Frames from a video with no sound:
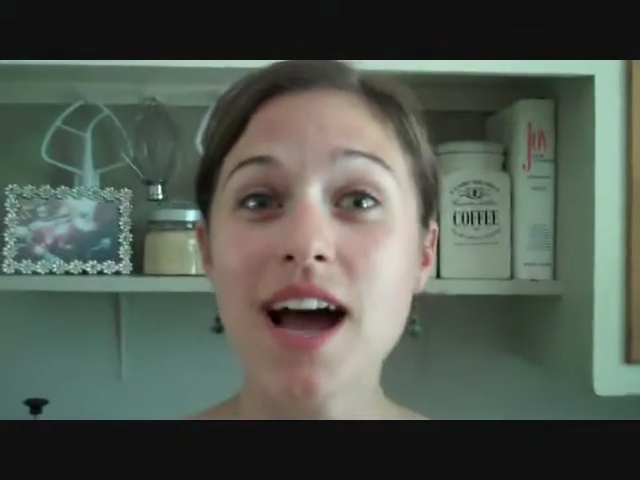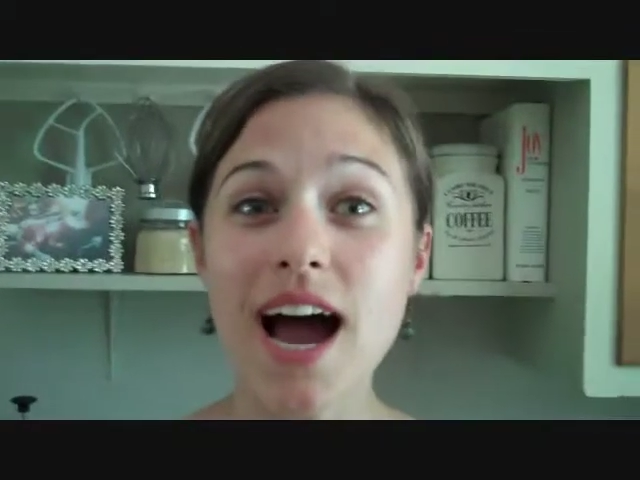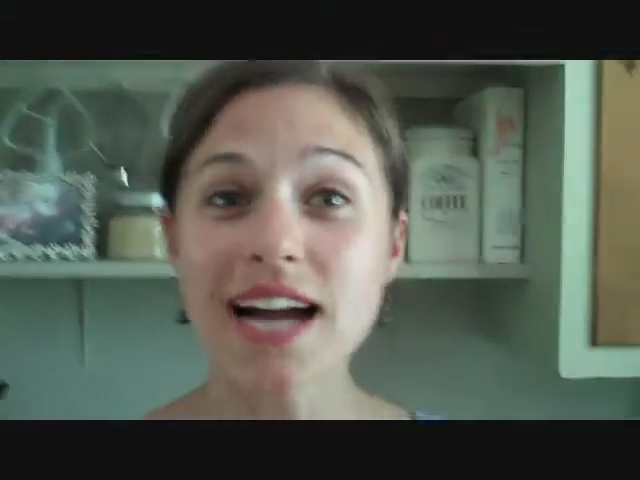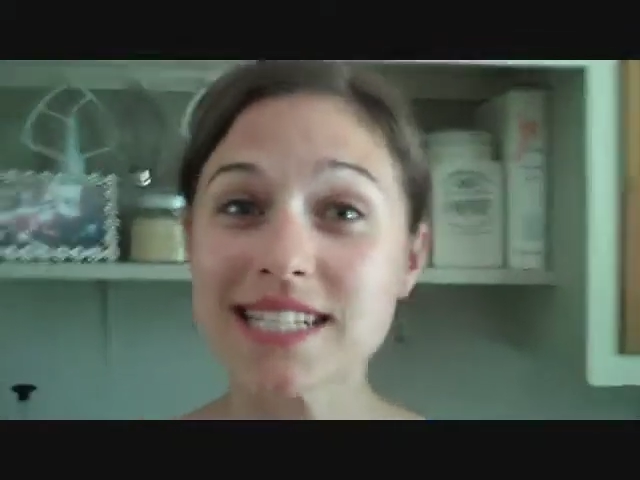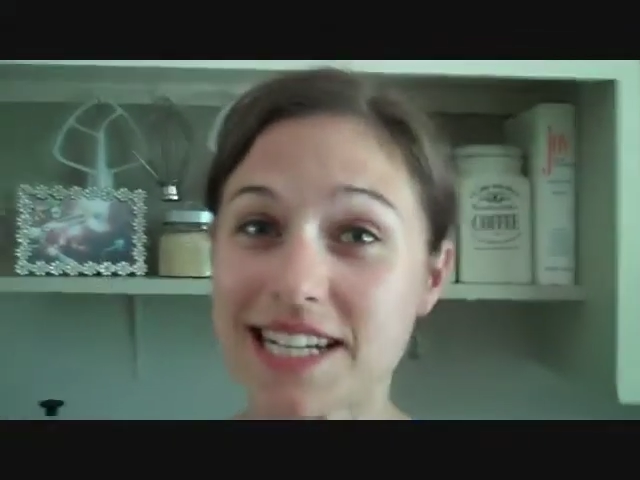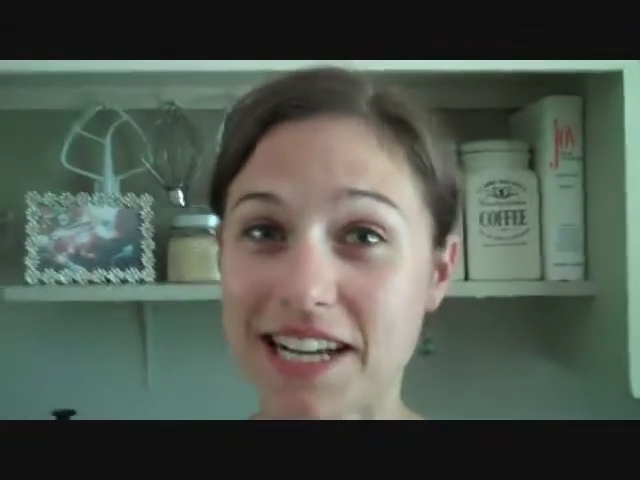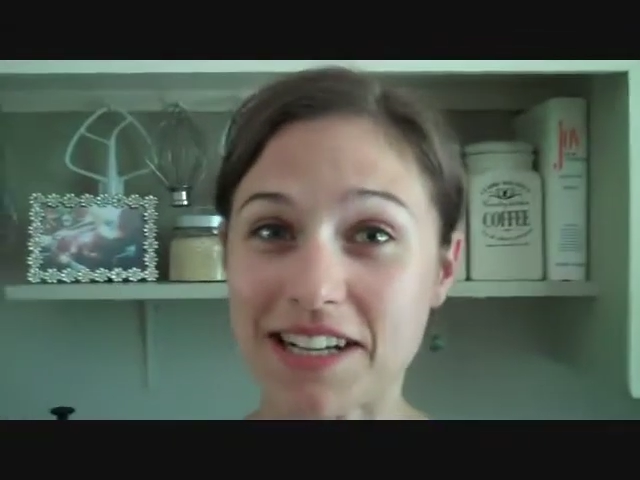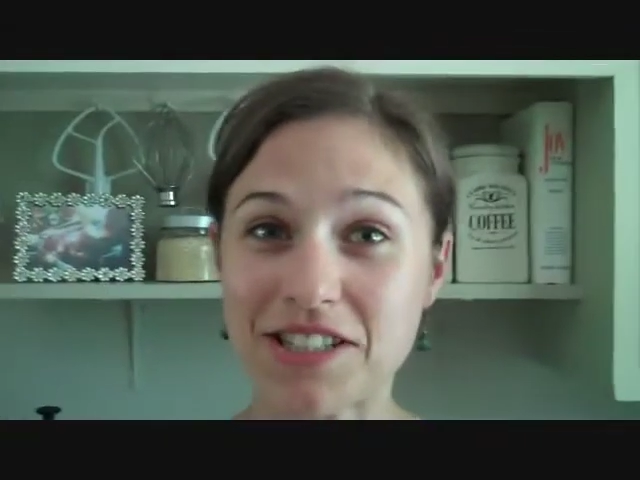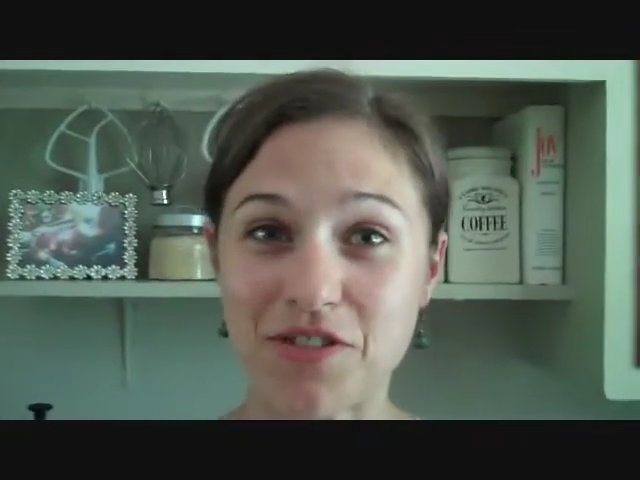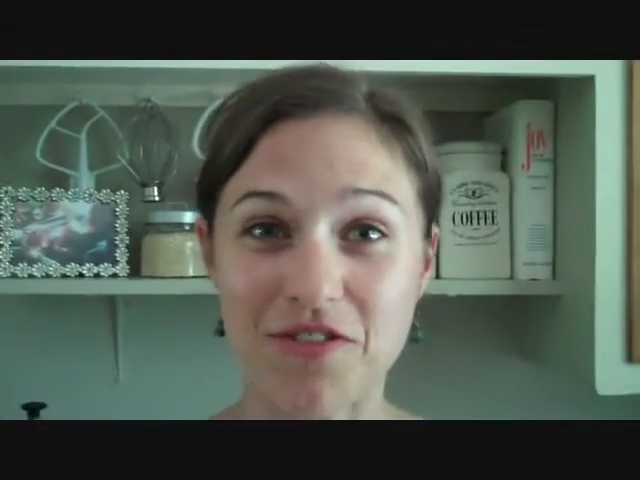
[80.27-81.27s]

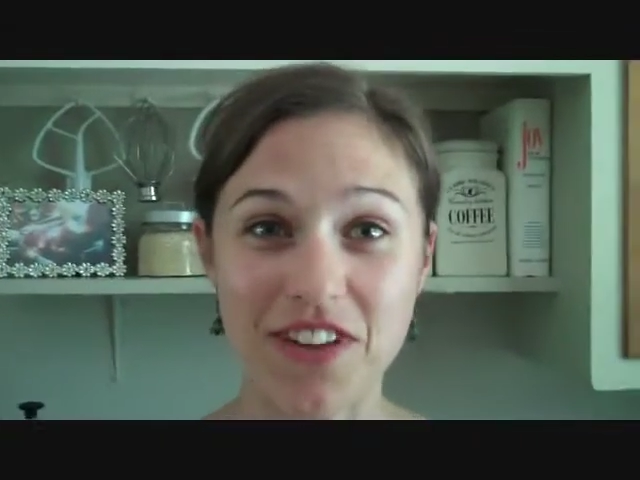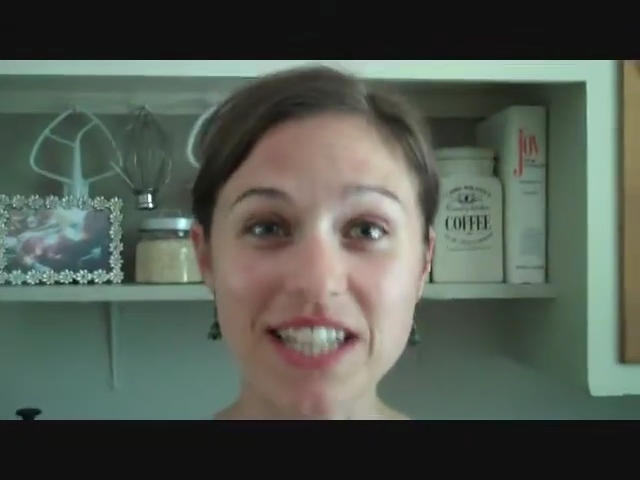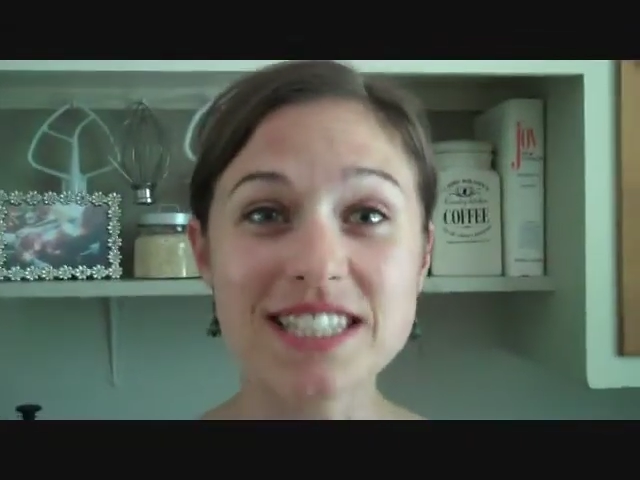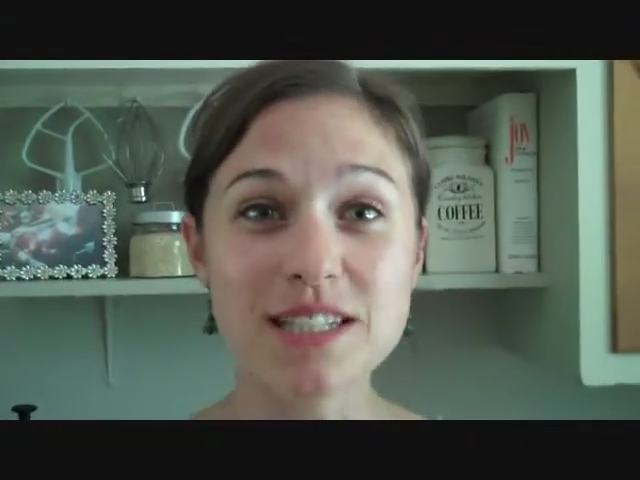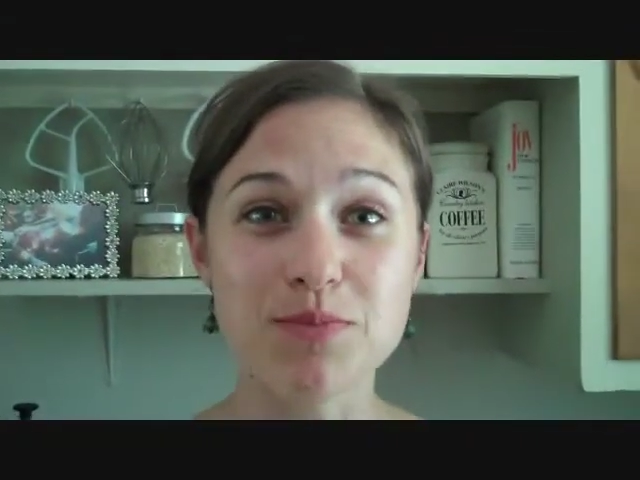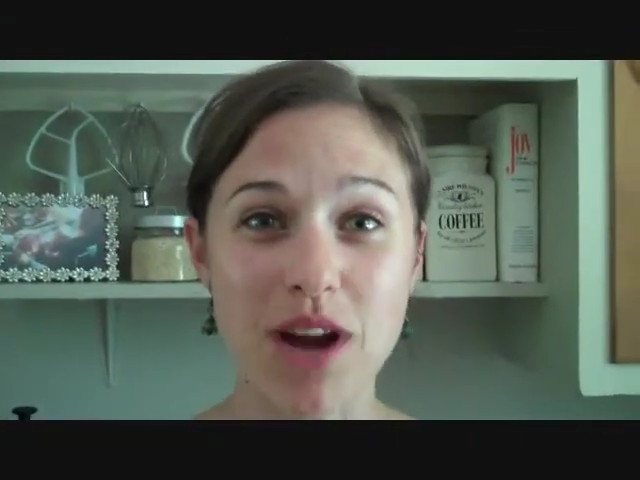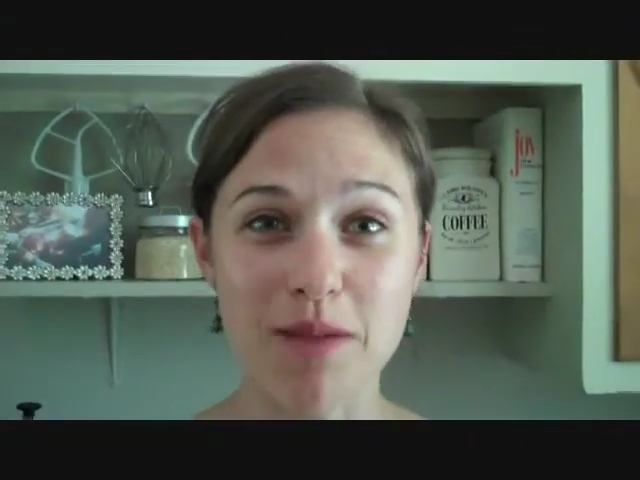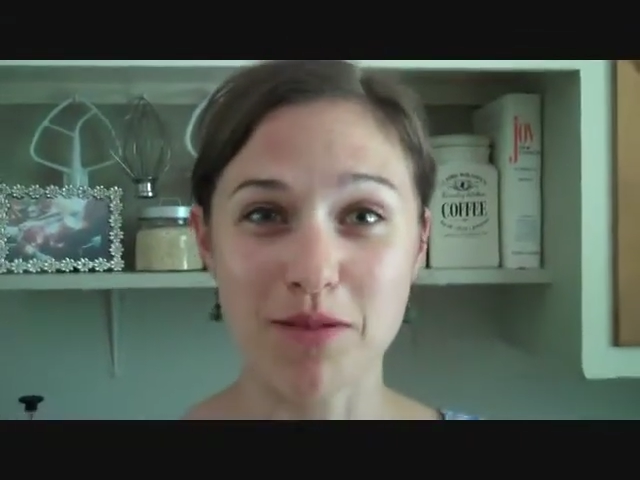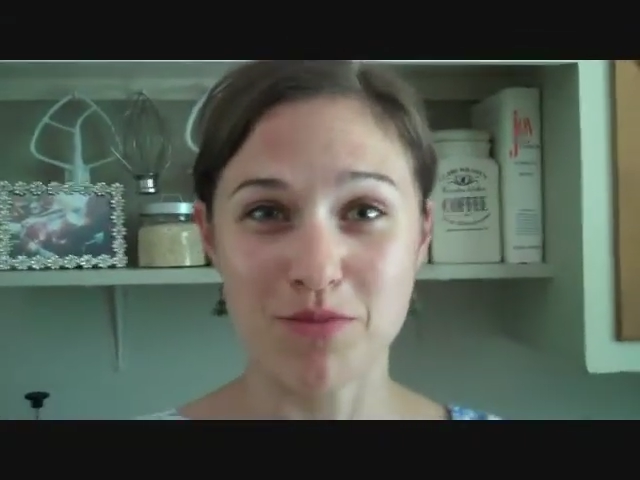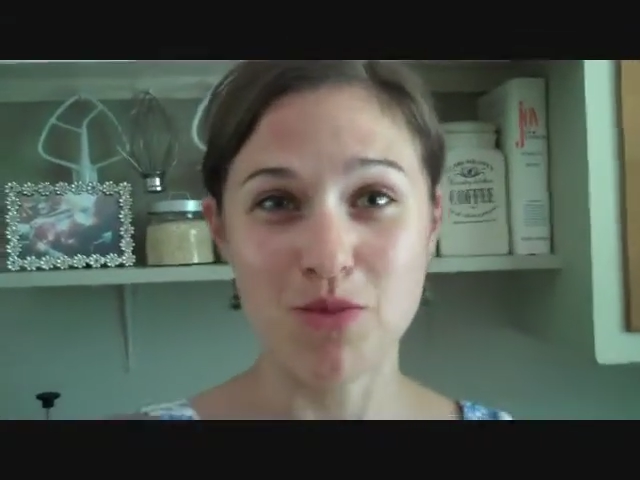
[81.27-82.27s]
idea to fix this
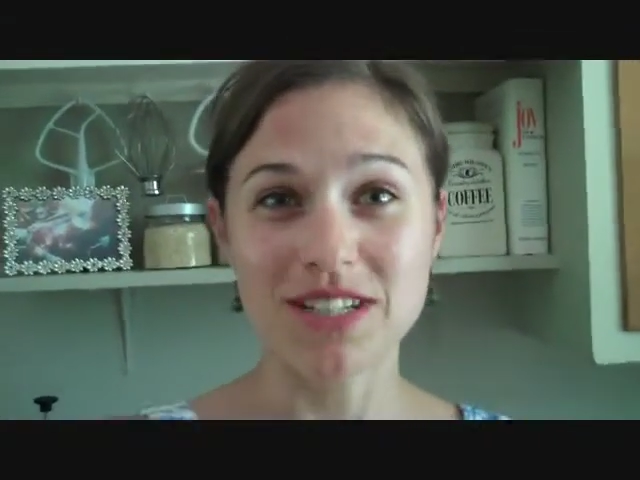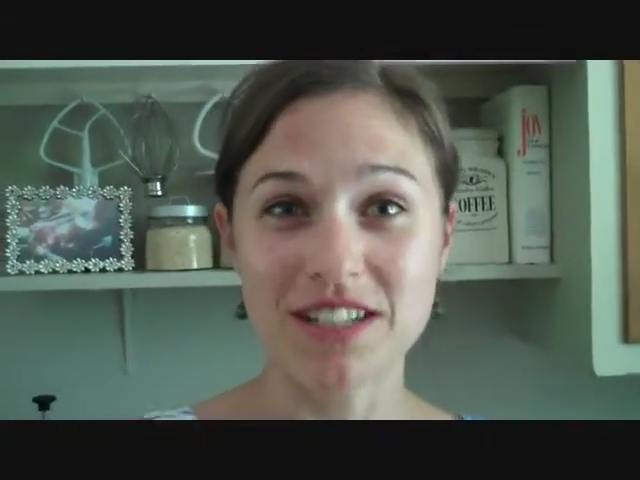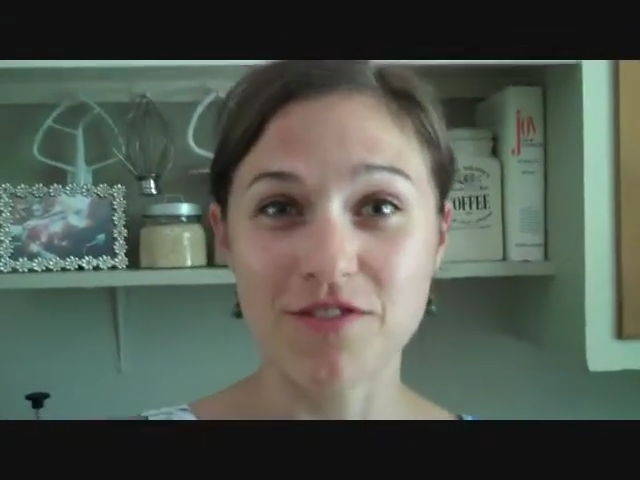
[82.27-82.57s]
problem once